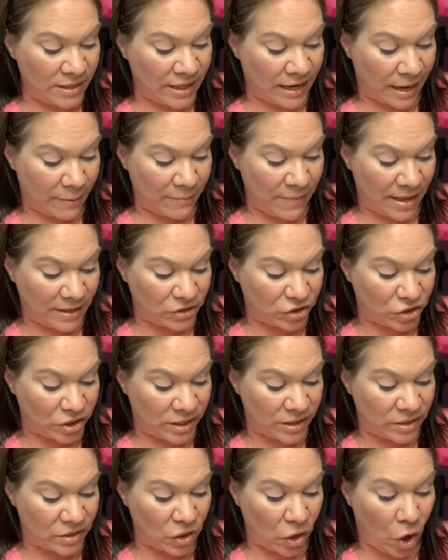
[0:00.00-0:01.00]
that I
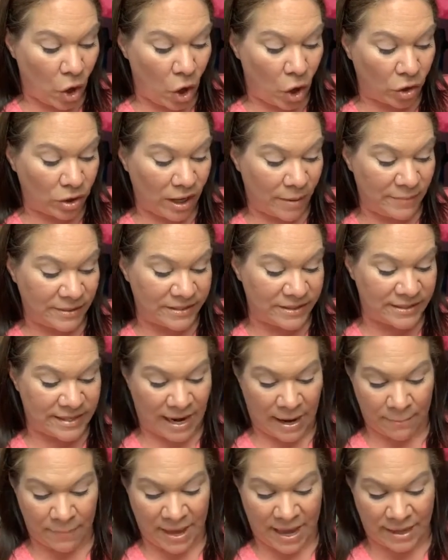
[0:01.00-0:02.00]
mentioned all come in
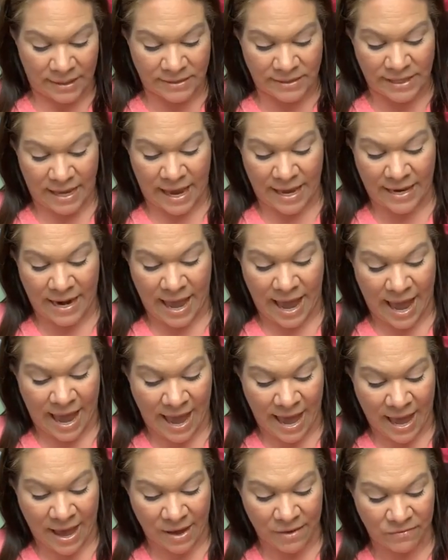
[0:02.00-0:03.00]
stamp pads and
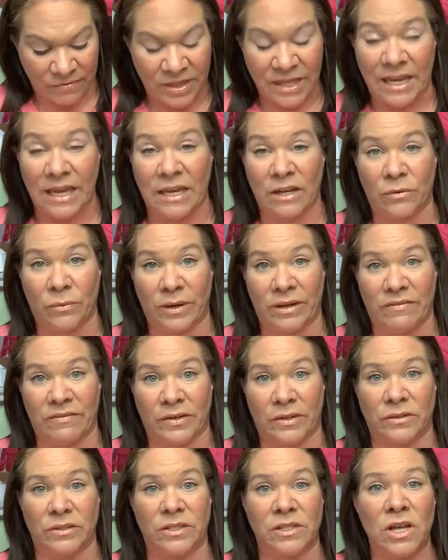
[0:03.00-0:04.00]
have the ink
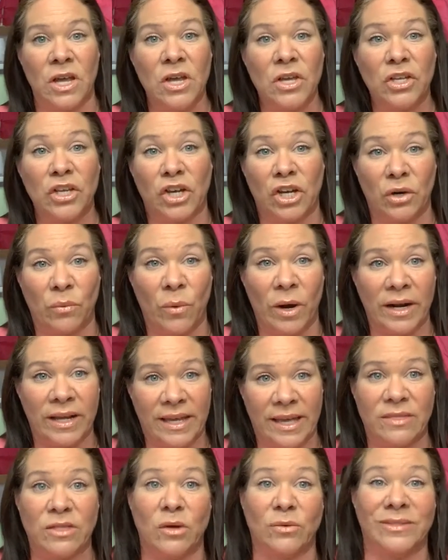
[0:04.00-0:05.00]
refills. You're going to
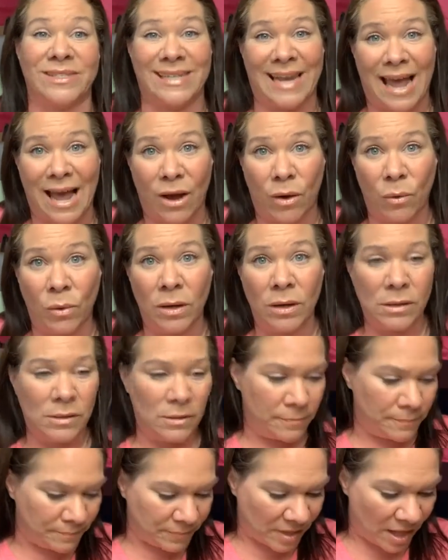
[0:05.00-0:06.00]
want to get those now
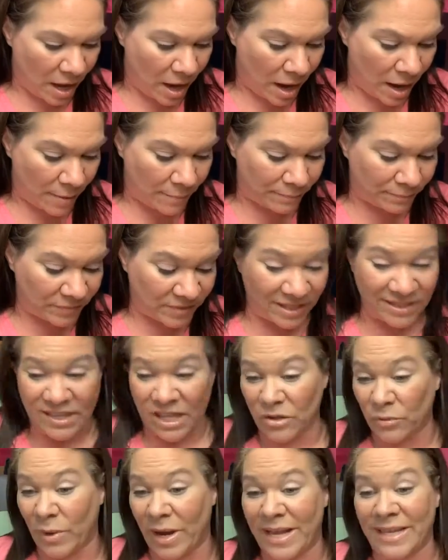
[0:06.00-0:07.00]
because
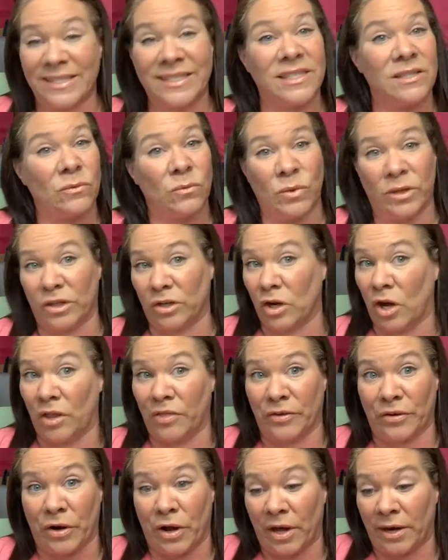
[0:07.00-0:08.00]
um, otherwise when they're
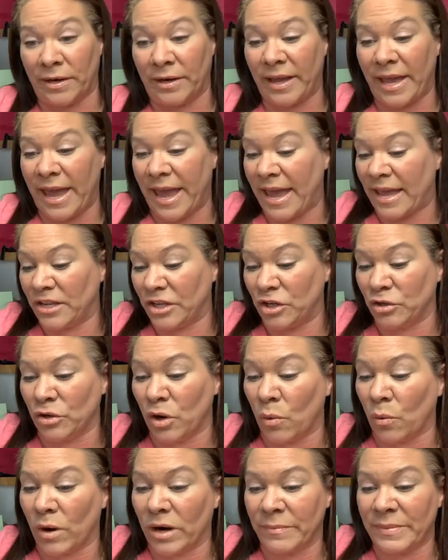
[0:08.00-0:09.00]
gone they're gone and you
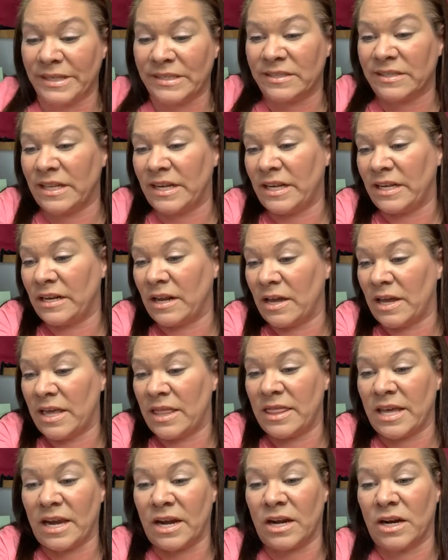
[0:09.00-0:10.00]
don't want to be sitting
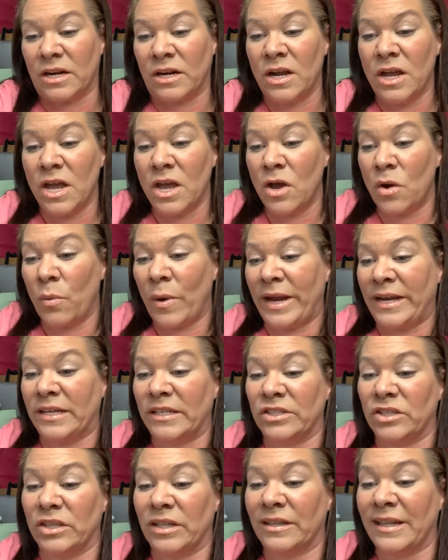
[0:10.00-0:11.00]
there
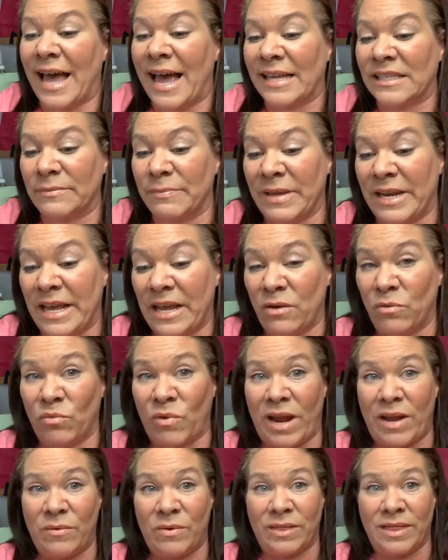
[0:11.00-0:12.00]
waiting till the last minute
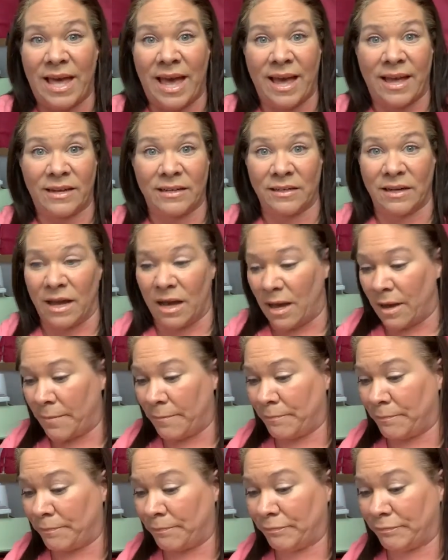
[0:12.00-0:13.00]
and right when that
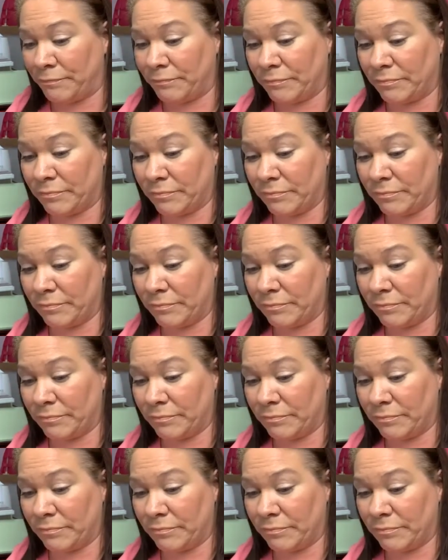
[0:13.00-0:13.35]
um,